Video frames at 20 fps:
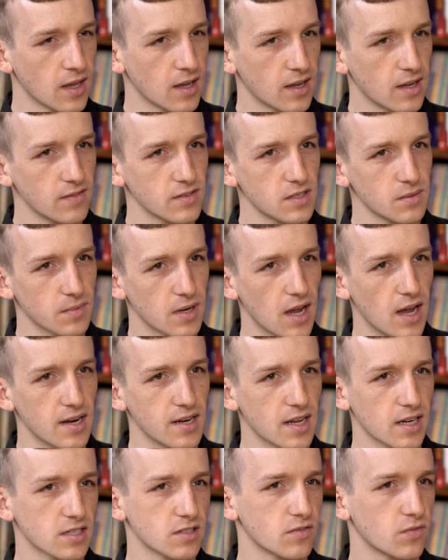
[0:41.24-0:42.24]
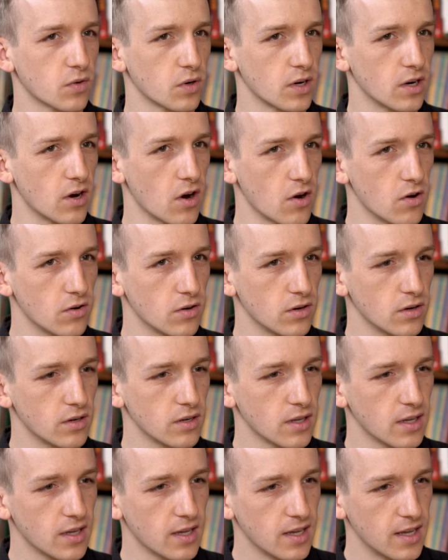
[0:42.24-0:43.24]
Give us some context for your own
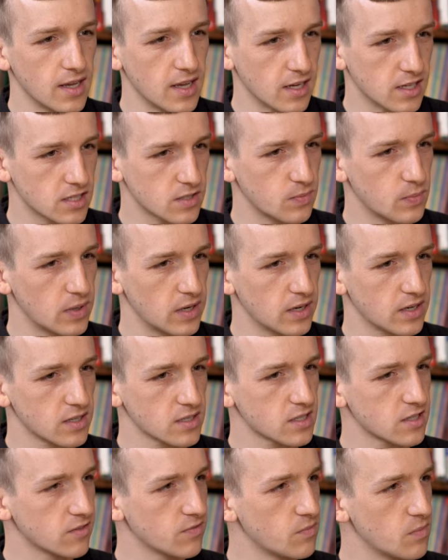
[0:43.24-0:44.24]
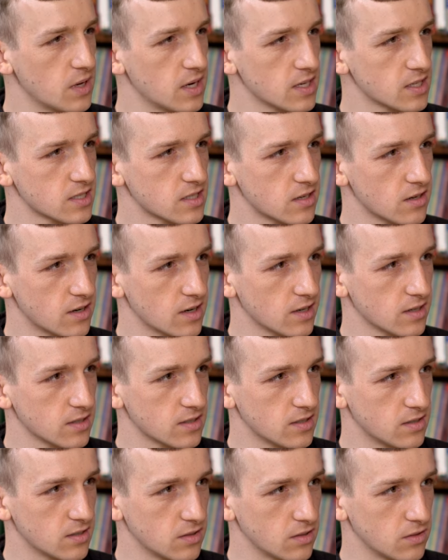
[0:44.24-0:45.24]
experience of ministering
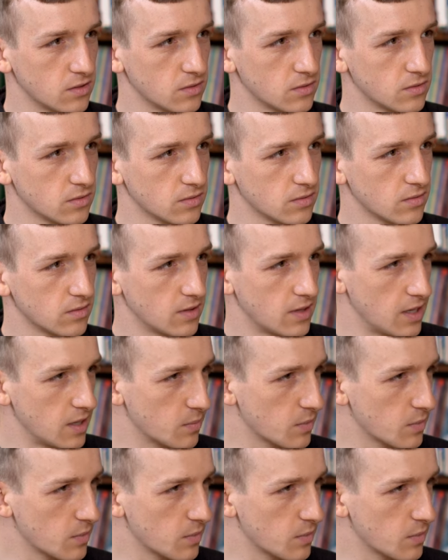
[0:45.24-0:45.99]
to the